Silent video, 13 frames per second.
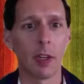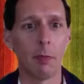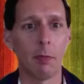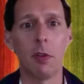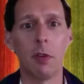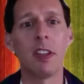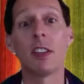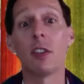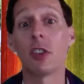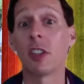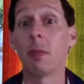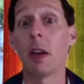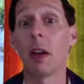Beauty isn't
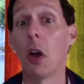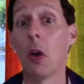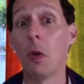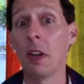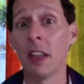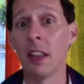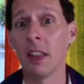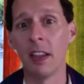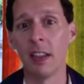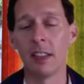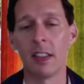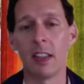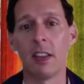just about owning
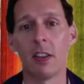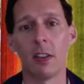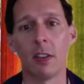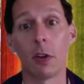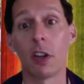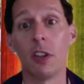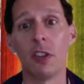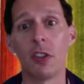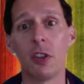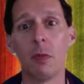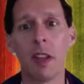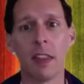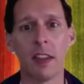things either or
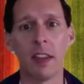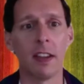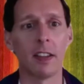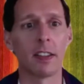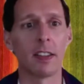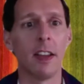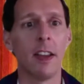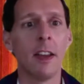consuming things.